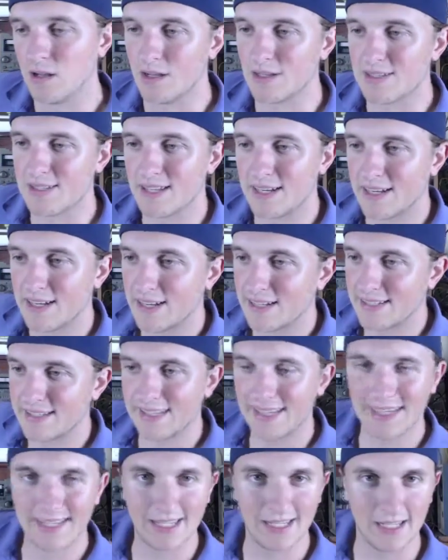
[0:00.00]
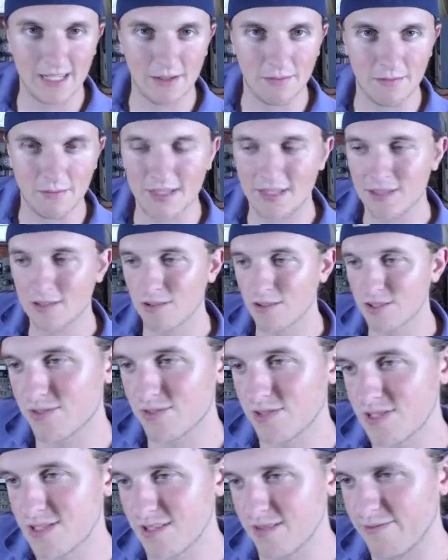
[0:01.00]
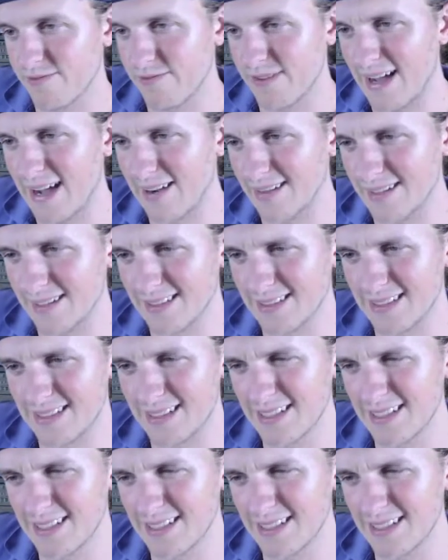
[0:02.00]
Sunday night game, Eagles the Falcons.